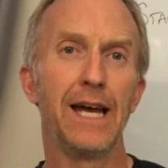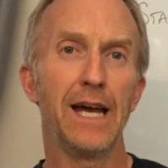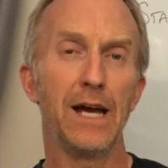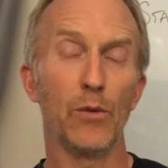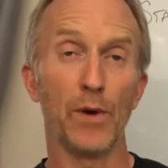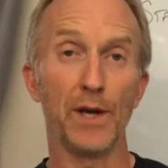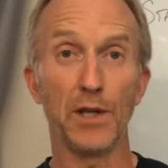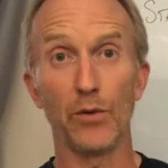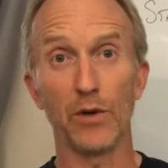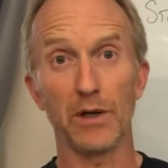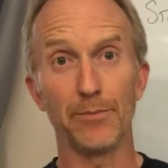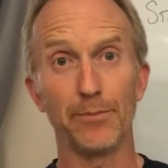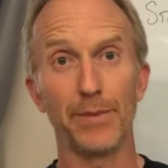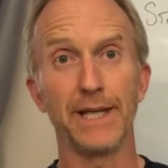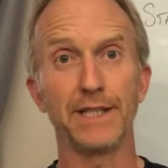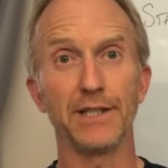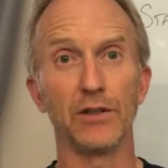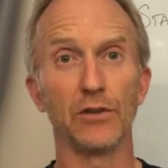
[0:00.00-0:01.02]
when you were
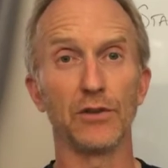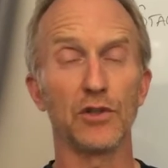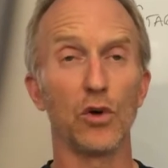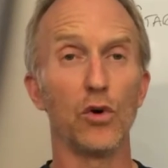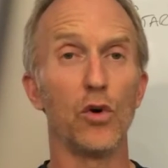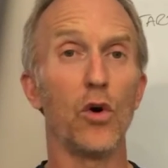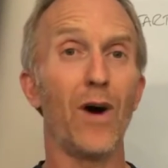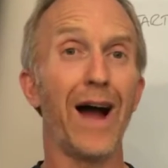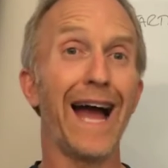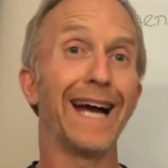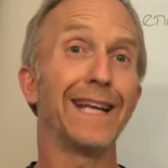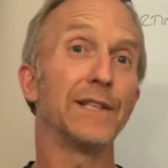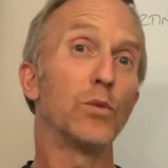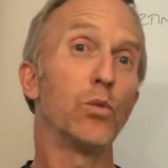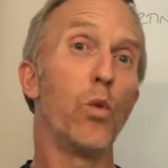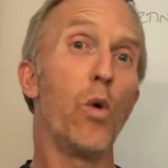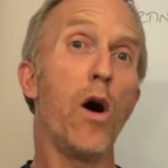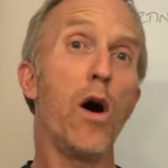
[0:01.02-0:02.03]
competing on a tour, and
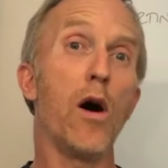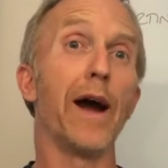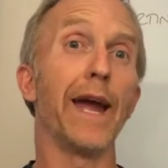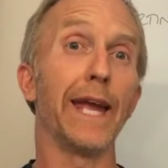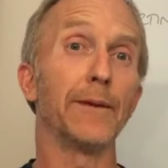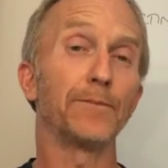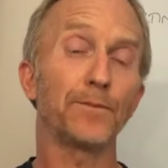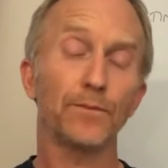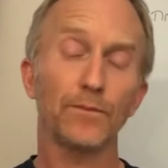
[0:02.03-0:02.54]
why?